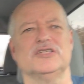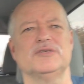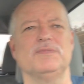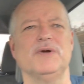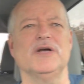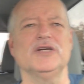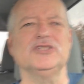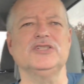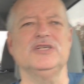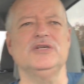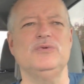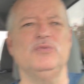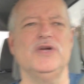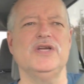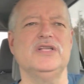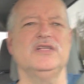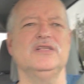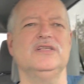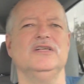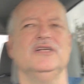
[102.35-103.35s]
especially
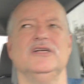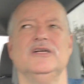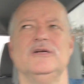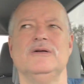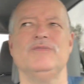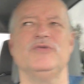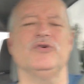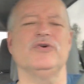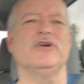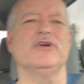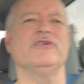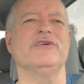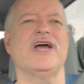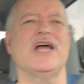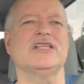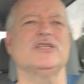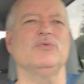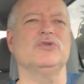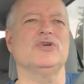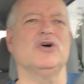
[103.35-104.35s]
when you're
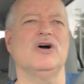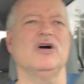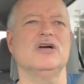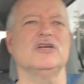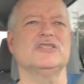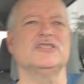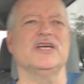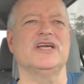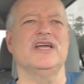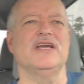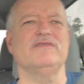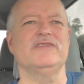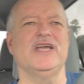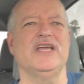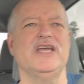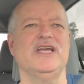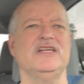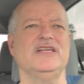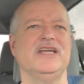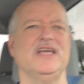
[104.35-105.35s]
interacting with dogs that have
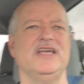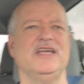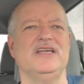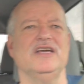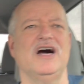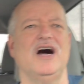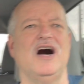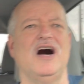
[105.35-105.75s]
gained a